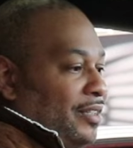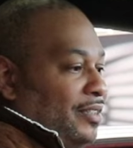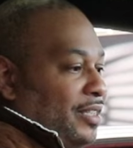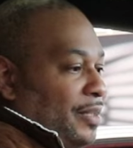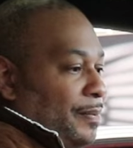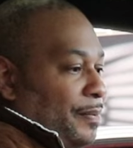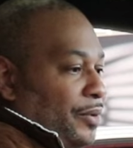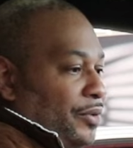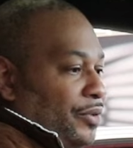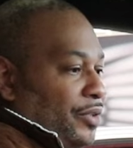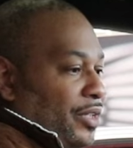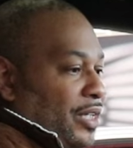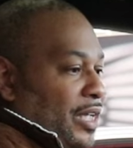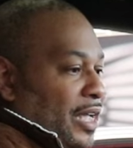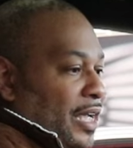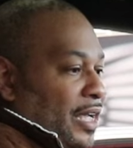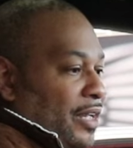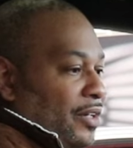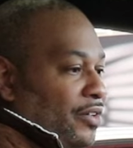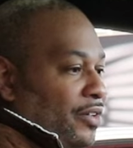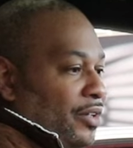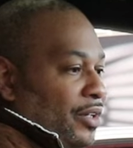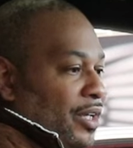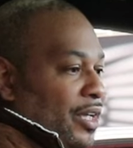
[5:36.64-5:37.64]
temperature
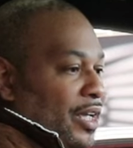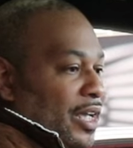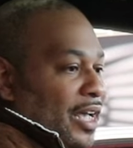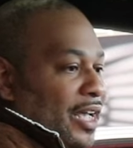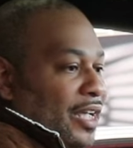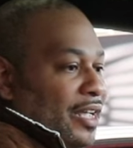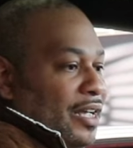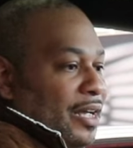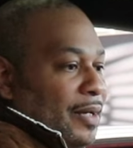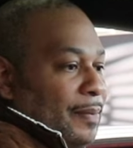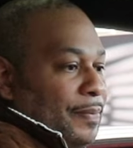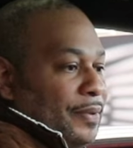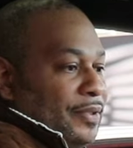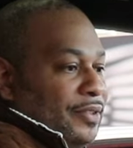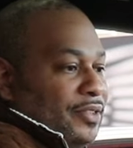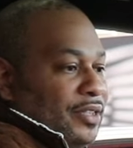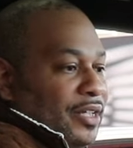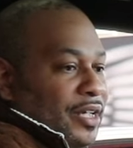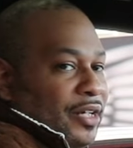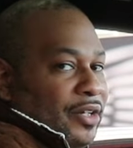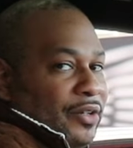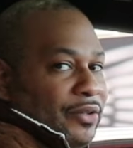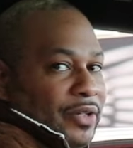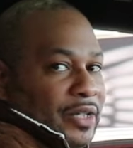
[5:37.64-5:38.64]
gauge, a compass,
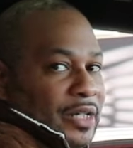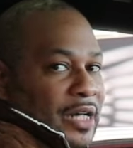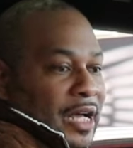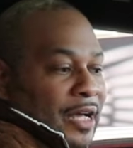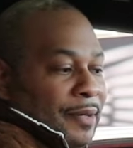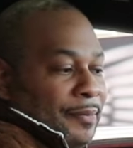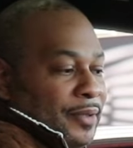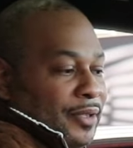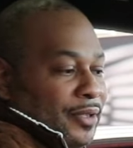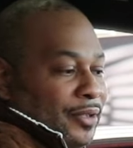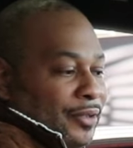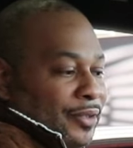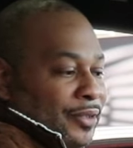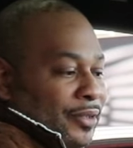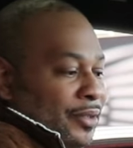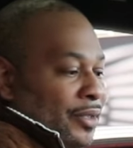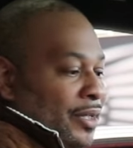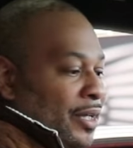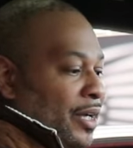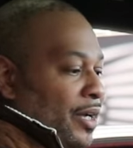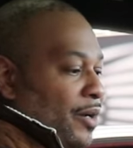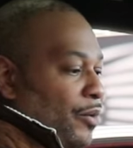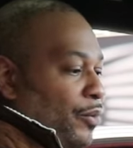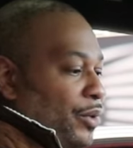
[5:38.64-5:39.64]
and a chronometer.
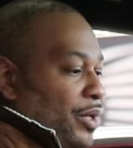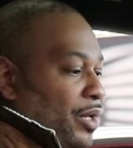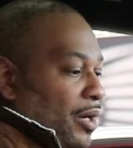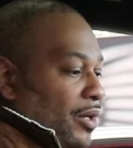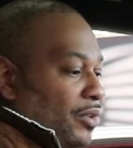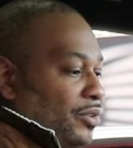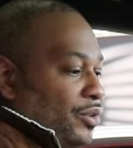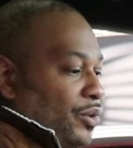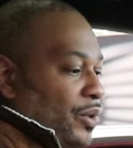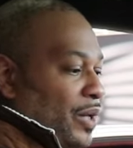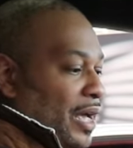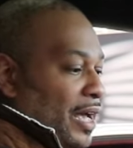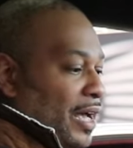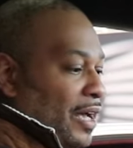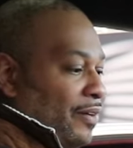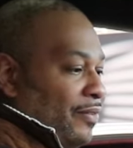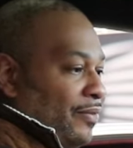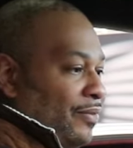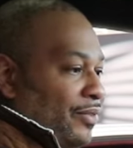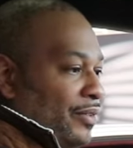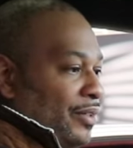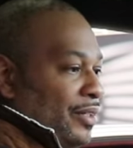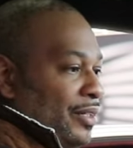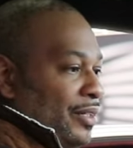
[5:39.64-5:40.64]
We also have